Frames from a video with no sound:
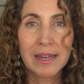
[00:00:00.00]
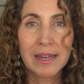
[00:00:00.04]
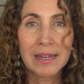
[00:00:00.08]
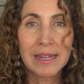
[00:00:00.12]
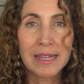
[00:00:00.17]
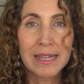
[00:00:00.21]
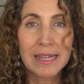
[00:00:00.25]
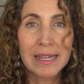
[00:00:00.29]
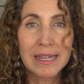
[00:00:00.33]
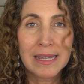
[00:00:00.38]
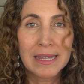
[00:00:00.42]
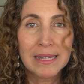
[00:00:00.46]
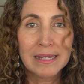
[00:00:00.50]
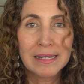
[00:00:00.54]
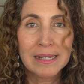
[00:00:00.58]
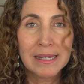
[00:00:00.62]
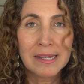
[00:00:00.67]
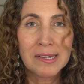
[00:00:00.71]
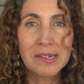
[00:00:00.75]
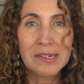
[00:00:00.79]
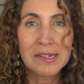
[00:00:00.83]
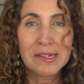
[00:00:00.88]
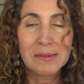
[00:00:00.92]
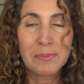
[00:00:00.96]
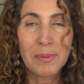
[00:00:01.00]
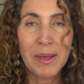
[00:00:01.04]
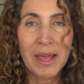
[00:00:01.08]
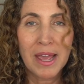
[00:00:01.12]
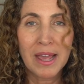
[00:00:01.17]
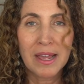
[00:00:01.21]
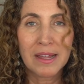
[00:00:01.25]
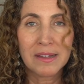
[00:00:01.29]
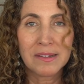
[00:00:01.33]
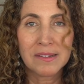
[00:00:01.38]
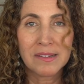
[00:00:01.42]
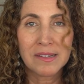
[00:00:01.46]
a healing
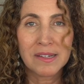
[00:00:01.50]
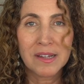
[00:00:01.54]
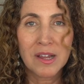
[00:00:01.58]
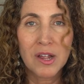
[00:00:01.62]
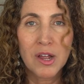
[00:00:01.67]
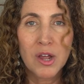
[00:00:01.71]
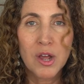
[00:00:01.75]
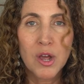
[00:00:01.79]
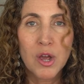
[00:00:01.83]
space